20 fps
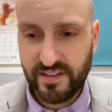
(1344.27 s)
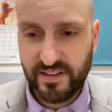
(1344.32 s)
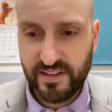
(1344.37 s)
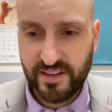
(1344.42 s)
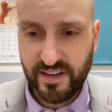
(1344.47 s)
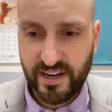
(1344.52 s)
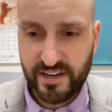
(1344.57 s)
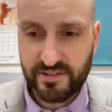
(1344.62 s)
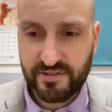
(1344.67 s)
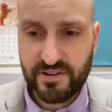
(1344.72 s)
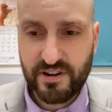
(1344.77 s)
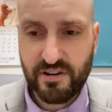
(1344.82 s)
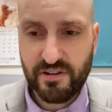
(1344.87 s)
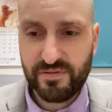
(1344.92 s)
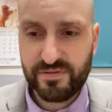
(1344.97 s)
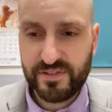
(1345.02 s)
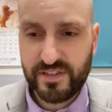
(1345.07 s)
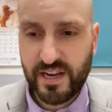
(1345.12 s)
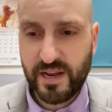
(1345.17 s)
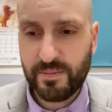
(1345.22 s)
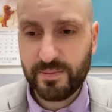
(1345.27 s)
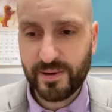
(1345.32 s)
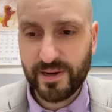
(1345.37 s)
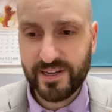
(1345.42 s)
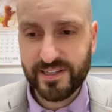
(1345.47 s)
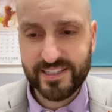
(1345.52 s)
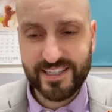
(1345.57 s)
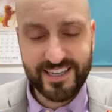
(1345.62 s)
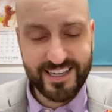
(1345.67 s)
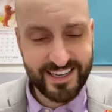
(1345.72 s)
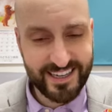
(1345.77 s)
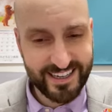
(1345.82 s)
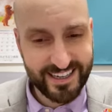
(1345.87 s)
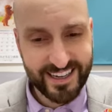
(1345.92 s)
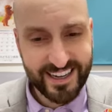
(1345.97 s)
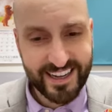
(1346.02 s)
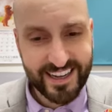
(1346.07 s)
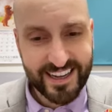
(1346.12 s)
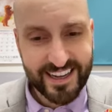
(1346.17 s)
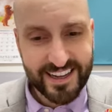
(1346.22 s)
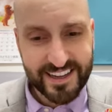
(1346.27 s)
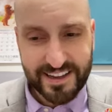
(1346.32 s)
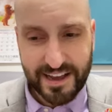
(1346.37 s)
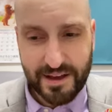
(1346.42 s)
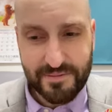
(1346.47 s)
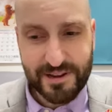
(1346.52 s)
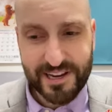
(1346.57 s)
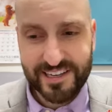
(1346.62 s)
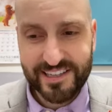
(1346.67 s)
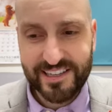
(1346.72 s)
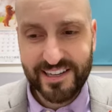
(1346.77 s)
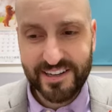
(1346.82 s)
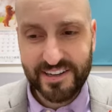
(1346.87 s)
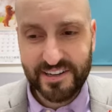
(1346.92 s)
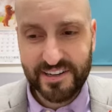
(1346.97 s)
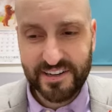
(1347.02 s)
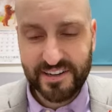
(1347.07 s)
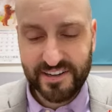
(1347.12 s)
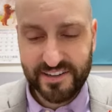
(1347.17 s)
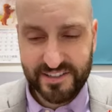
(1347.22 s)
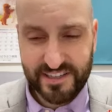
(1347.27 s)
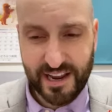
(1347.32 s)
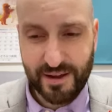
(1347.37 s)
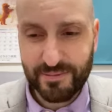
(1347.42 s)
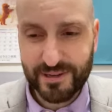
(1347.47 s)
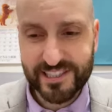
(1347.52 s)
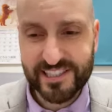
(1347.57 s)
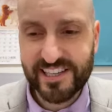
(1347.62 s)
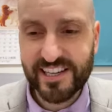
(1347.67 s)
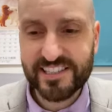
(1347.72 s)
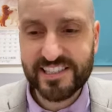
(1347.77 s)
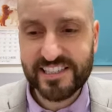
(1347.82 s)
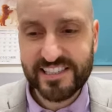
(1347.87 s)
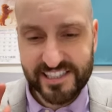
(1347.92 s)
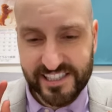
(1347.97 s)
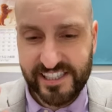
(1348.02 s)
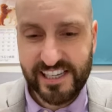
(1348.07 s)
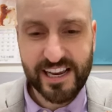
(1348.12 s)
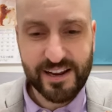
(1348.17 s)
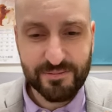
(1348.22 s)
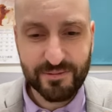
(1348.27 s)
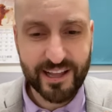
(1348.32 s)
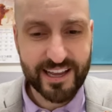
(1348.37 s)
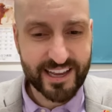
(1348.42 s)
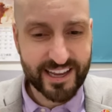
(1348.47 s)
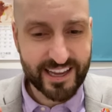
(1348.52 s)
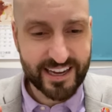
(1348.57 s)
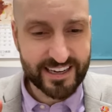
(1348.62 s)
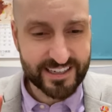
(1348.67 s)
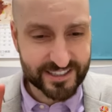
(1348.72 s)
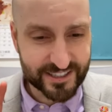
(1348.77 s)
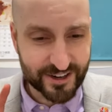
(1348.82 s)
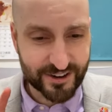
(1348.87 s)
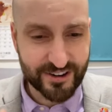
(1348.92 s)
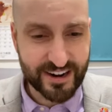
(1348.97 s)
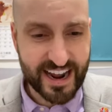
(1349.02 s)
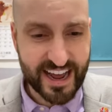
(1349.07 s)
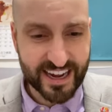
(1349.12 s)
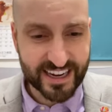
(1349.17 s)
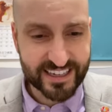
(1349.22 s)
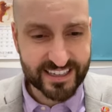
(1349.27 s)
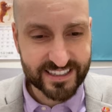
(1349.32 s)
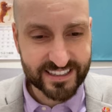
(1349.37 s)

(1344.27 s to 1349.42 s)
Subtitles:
I don't know if tampons... I mean, tampons doesn't seem like it is correct.